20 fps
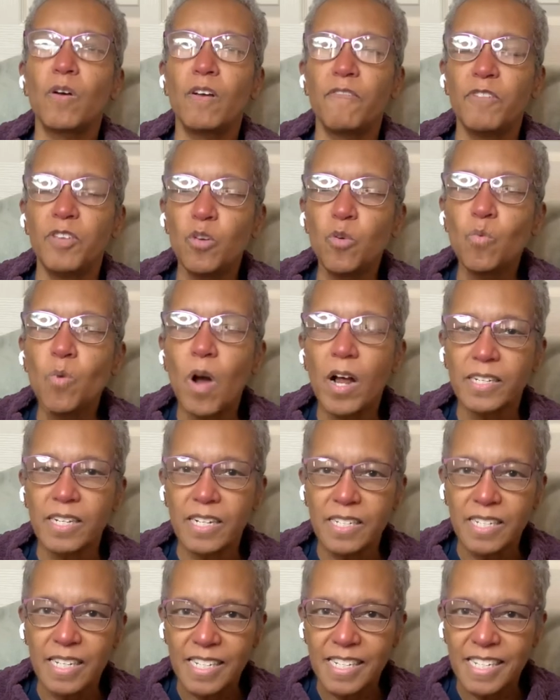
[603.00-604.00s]
if you
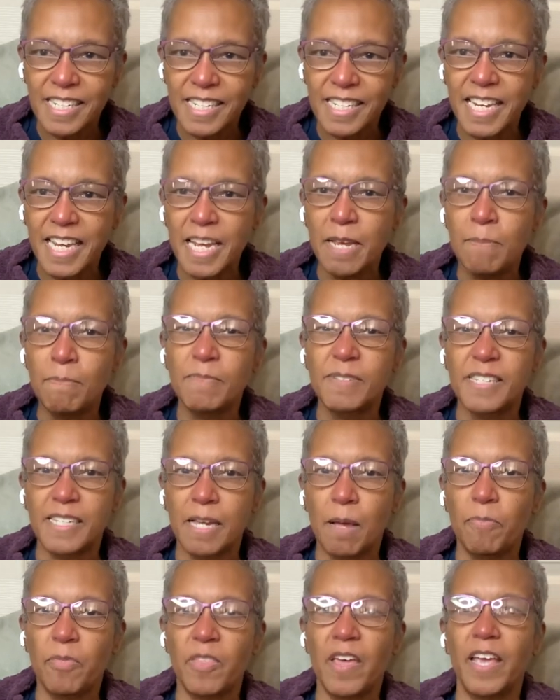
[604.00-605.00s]
wanted to steam
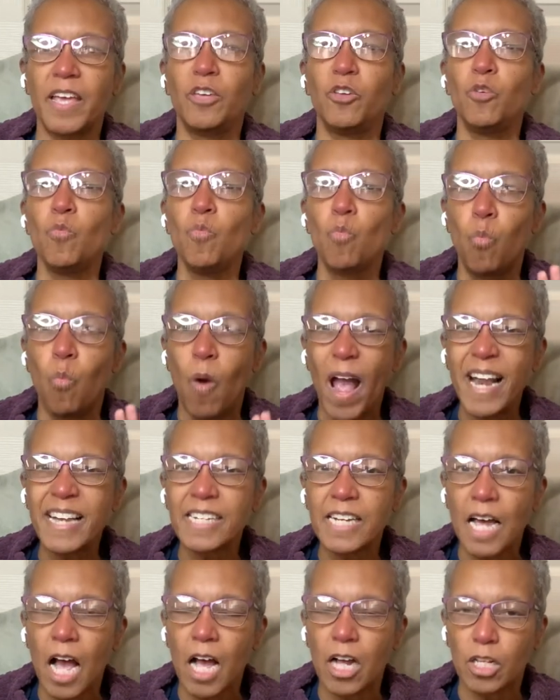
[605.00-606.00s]
something, you
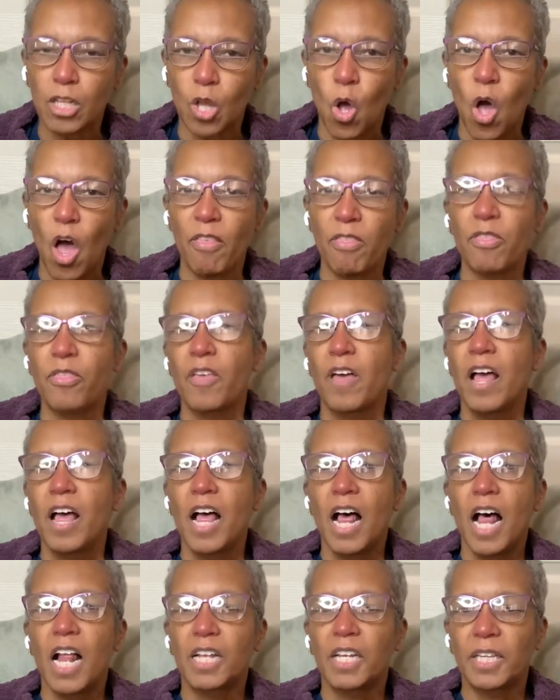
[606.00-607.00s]
wet a cloth,
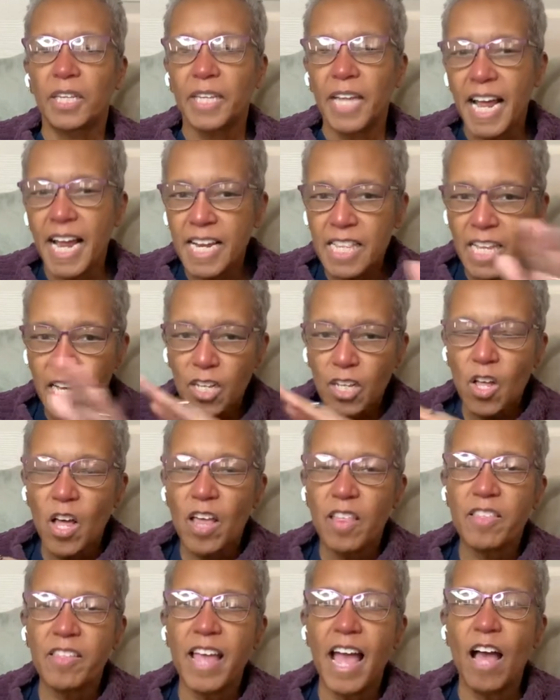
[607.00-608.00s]
laid the
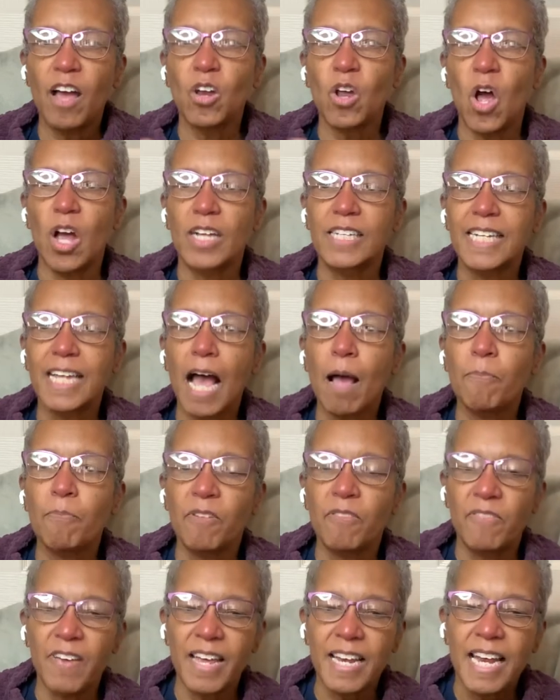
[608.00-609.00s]
cloth down on top
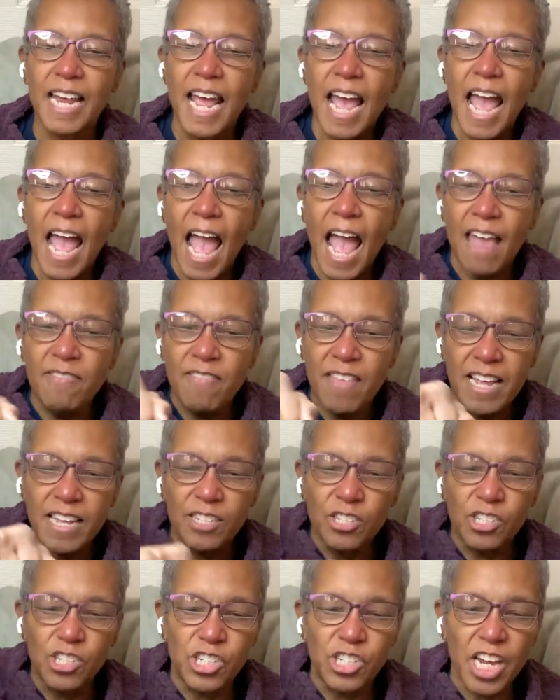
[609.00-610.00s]
of it, and
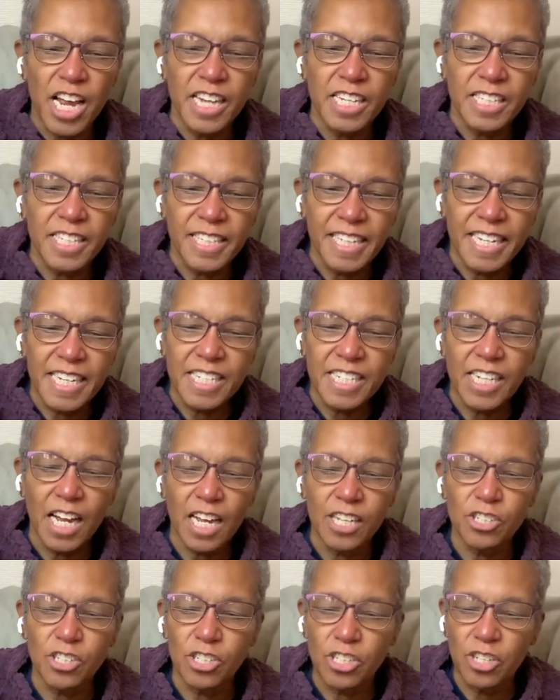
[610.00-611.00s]
then gently
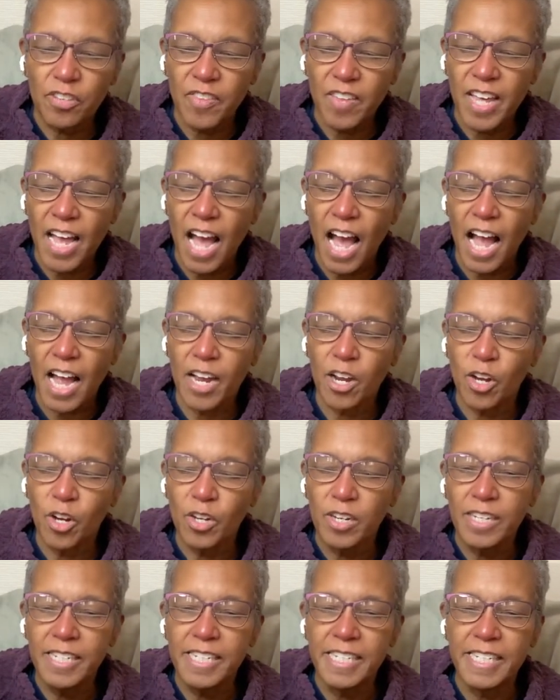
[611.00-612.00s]
touched the
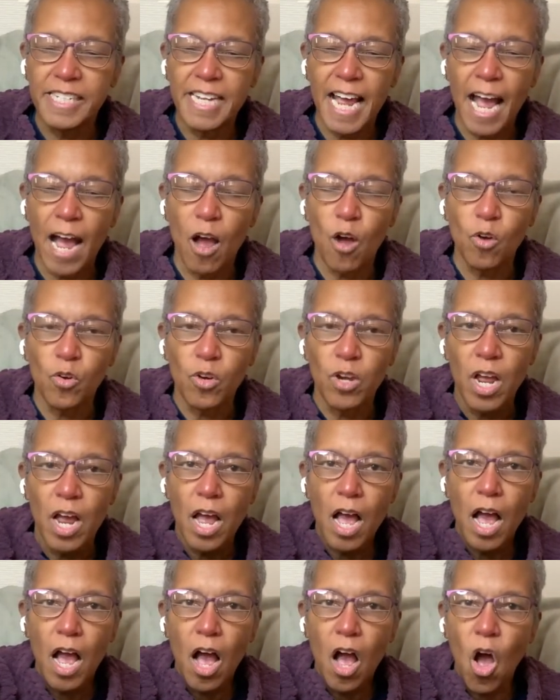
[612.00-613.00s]
iron down
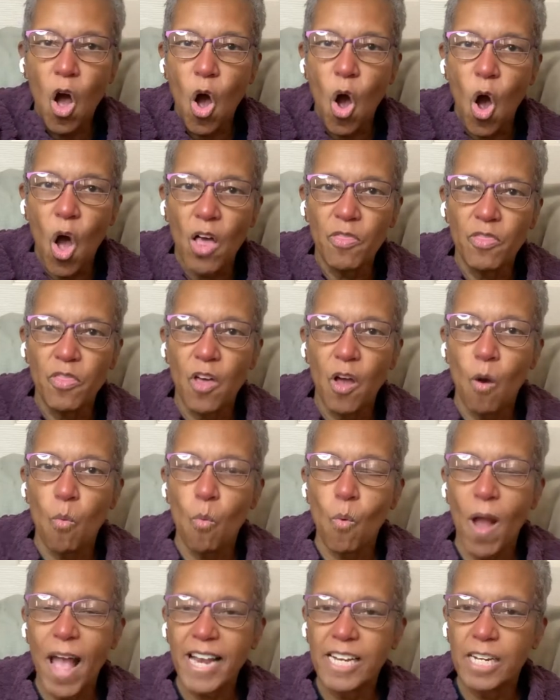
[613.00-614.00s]
on the
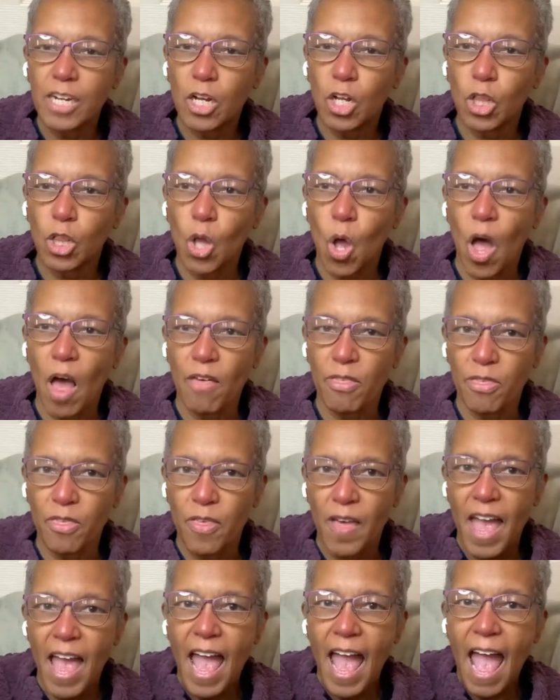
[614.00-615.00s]
wet cloth,
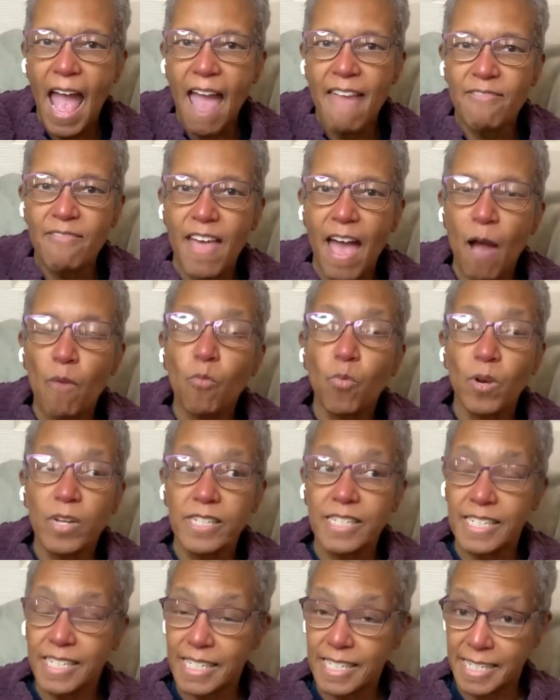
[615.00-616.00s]
and that
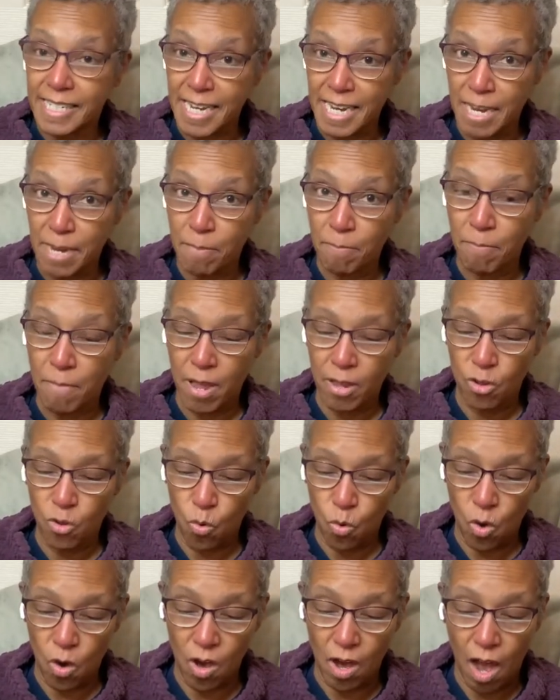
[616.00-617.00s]
would steam
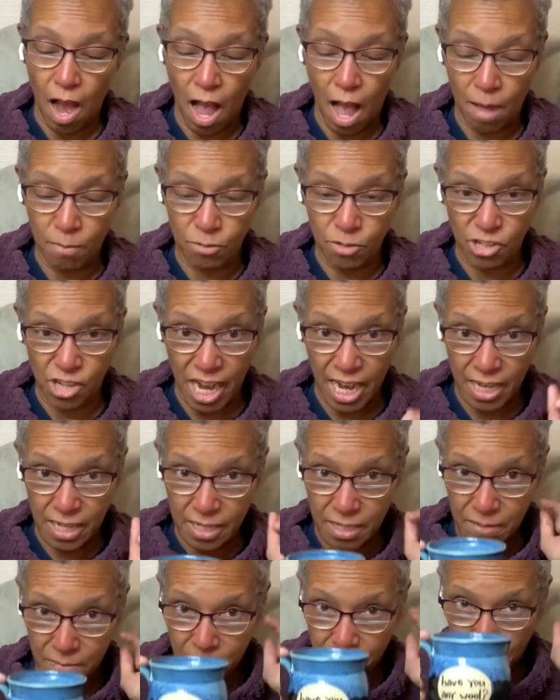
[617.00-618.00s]
your object.